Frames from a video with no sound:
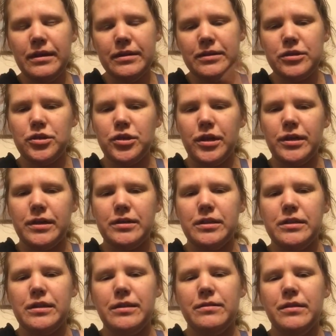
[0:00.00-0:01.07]
his truck,
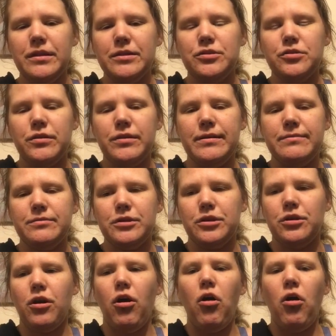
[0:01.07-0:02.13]
and then he drives her